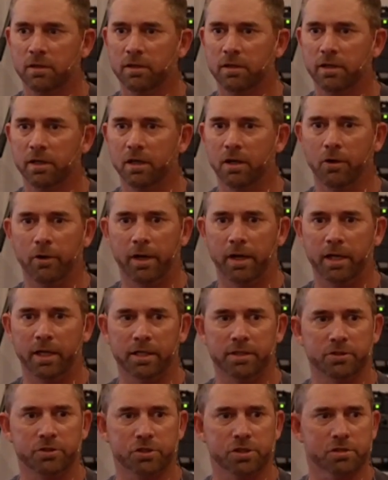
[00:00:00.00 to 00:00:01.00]
You know,
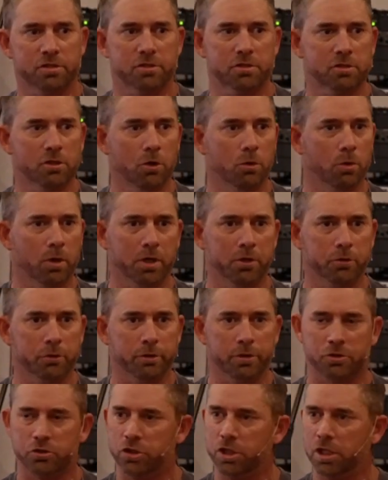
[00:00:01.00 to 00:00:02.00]
and just so
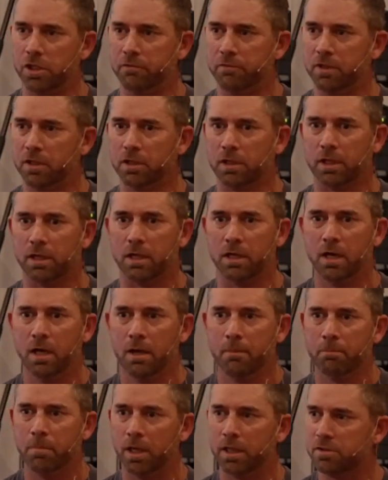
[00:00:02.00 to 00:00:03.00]
underachieving, and
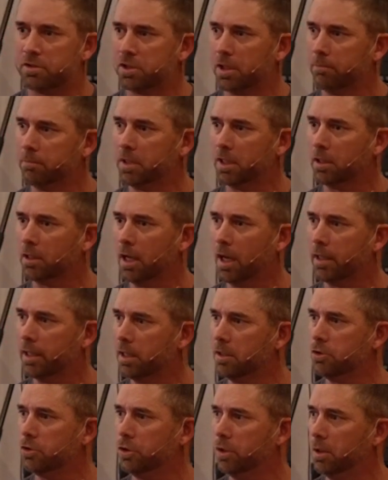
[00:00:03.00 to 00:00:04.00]
but something got
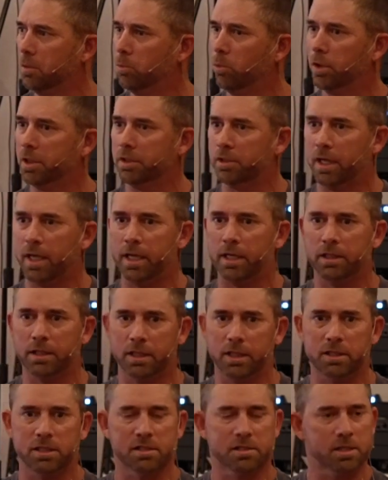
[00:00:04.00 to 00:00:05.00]
into him one day, and
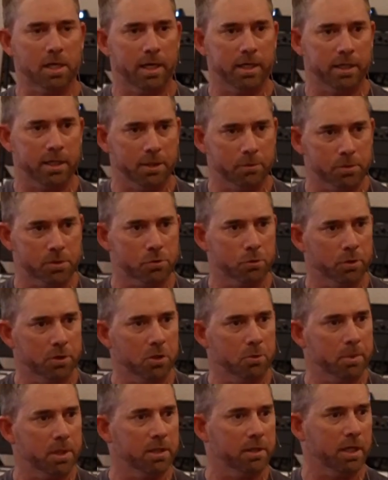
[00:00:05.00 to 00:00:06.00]
he decided he was going
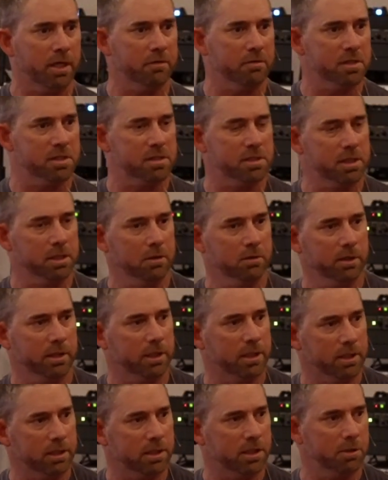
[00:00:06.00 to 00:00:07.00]
to be a Navy SEAL,
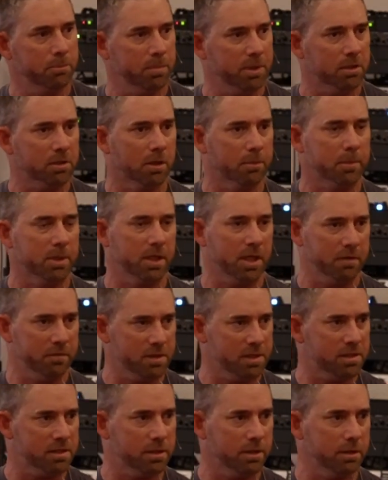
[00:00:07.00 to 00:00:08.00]
and he did become a
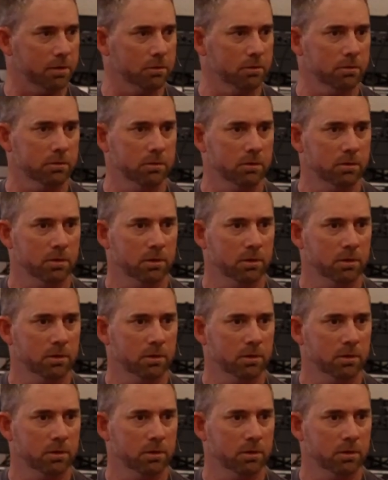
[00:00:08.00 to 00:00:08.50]
Navy SEAL